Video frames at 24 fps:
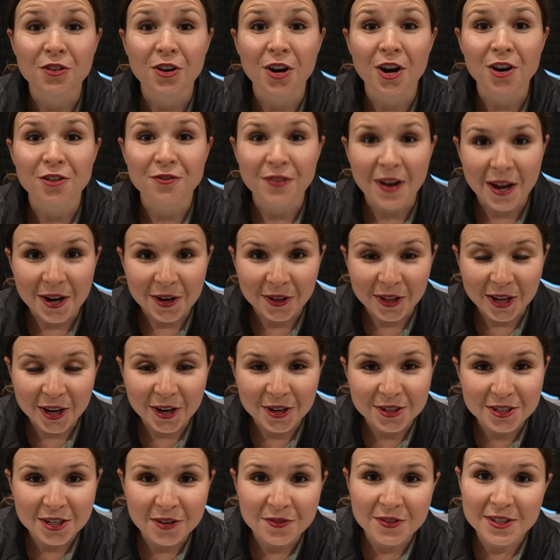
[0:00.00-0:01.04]
For our final
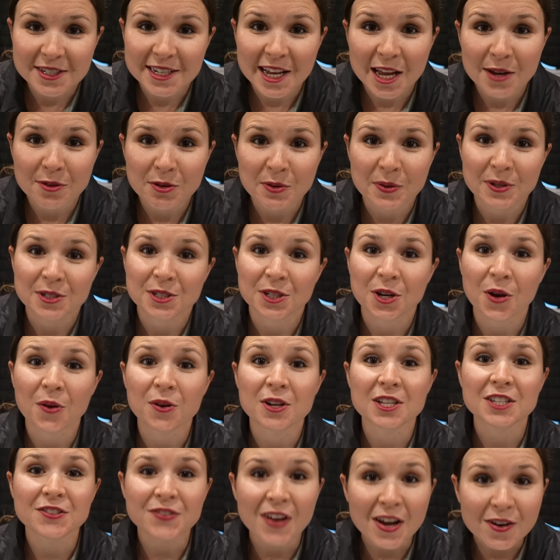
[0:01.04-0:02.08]
errand of the day, we went to
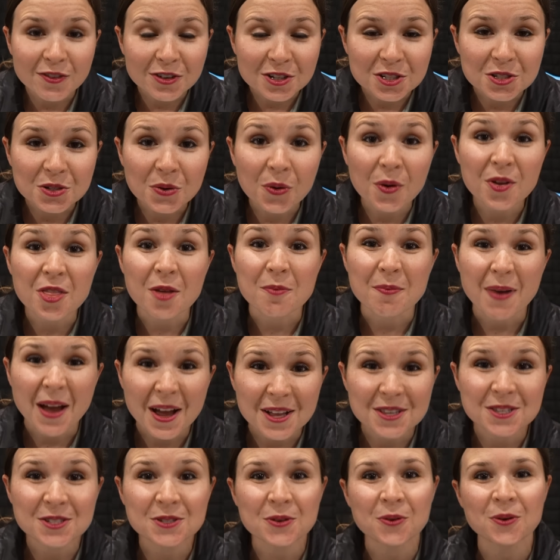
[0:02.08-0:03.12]
Kona's favorite store, the
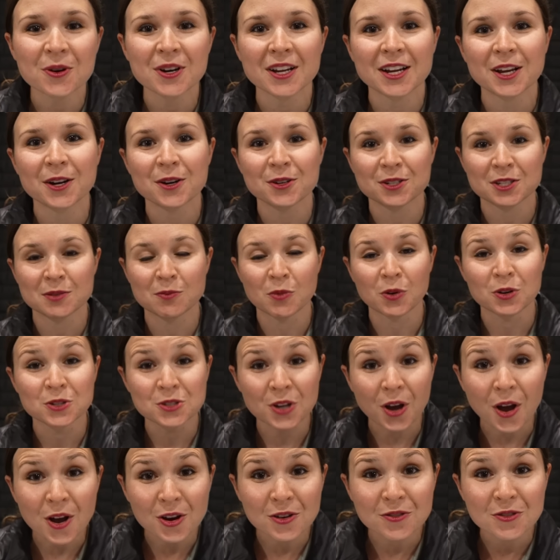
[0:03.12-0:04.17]
pet store, to get her some more
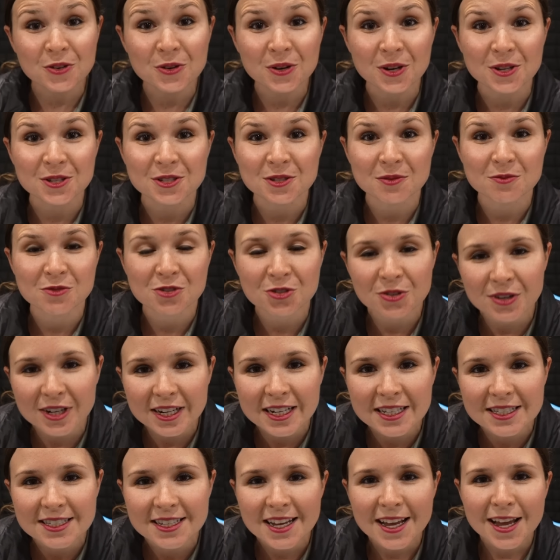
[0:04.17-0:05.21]
dog food and some
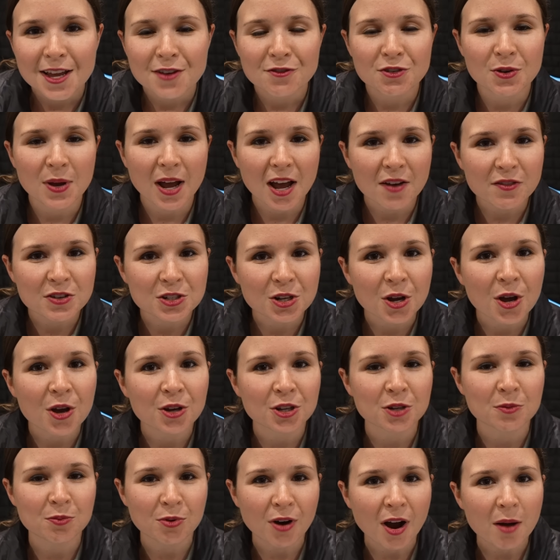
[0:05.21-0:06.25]
treats. If you have a
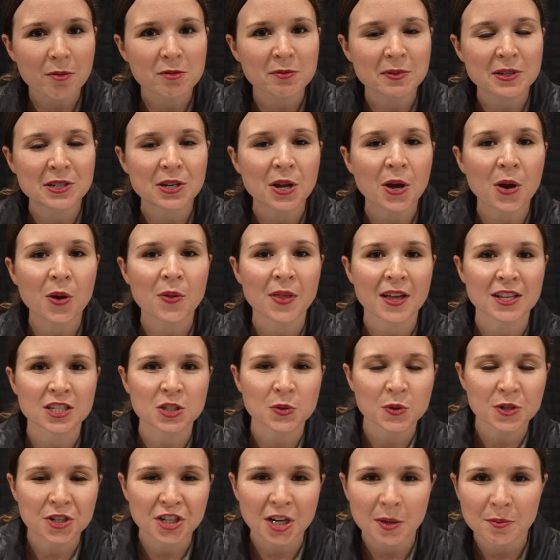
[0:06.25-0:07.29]
dog, you probably know that
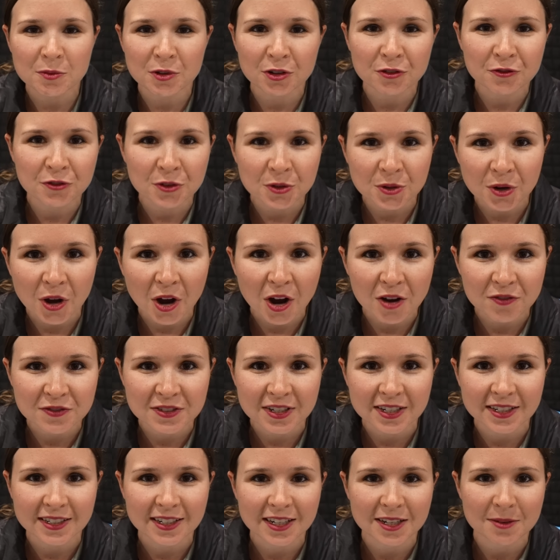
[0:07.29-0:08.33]
switching up their food
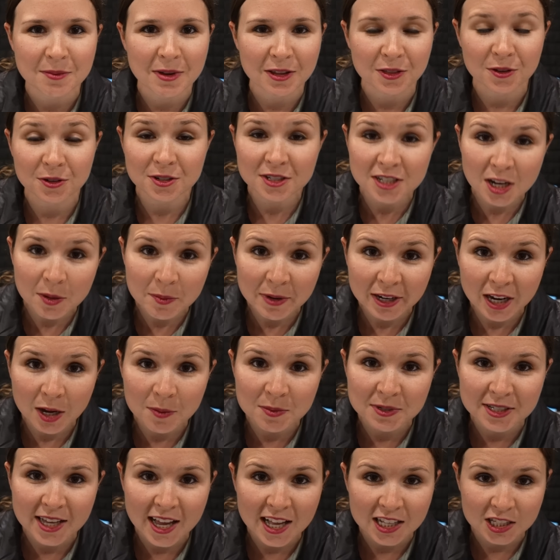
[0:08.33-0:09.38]
often can make their stomach
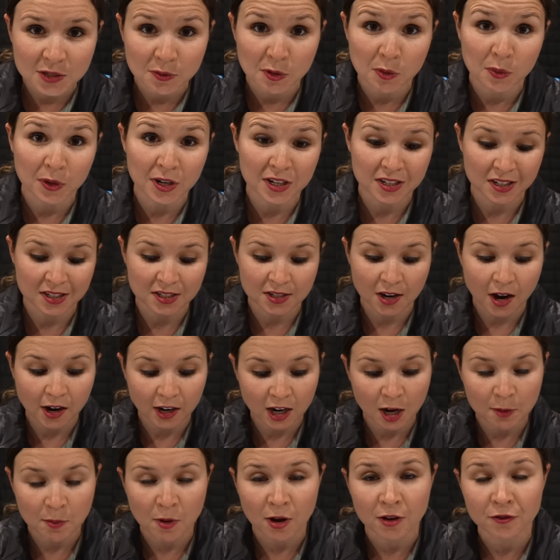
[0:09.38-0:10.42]
upset, so we wanted to
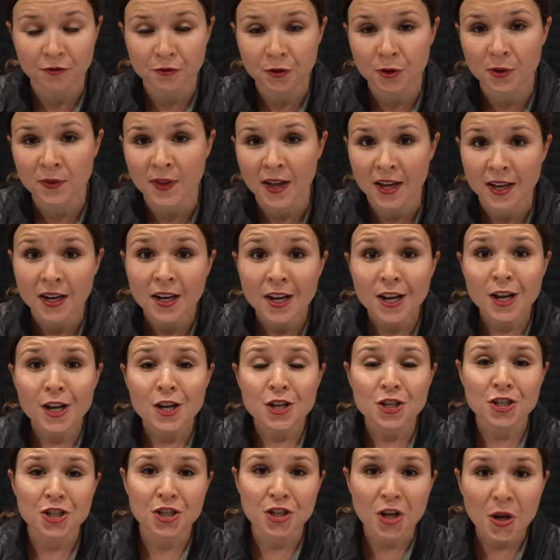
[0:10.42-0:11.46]
stock up on food that
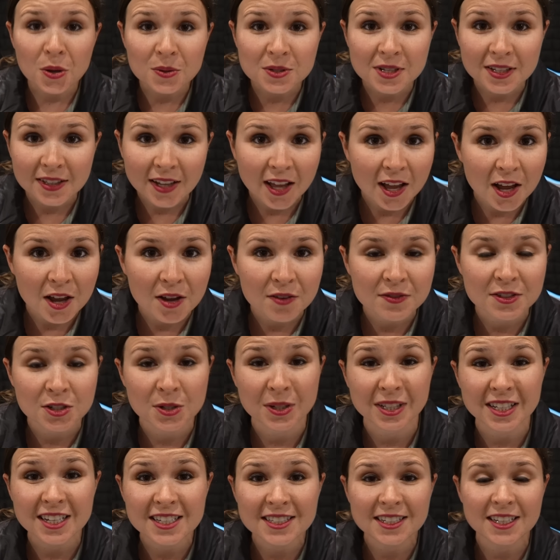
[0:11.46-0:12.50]
she knows and loves
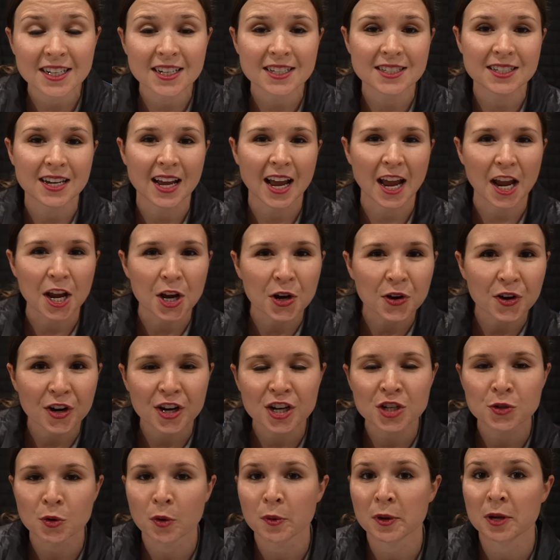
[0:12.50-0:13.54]
to at least get us to
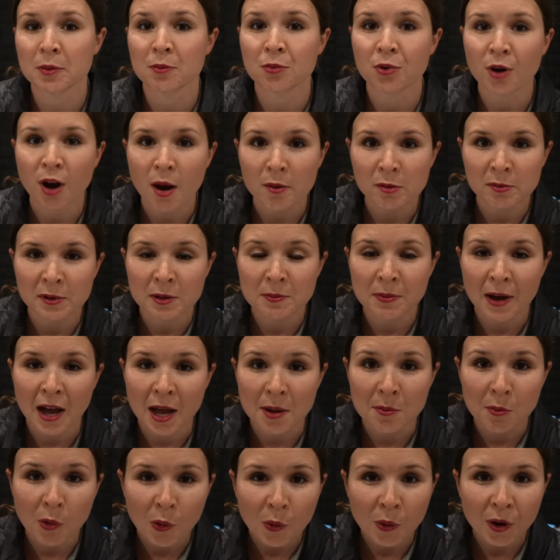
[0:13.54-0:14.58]
Anchorage, where we can probably
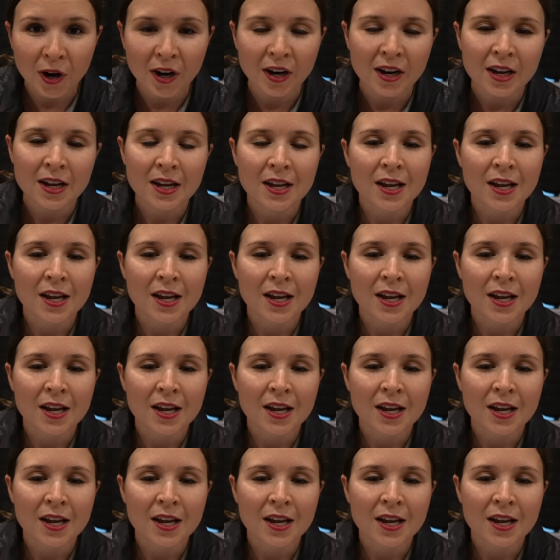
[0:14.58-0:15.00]
buy more.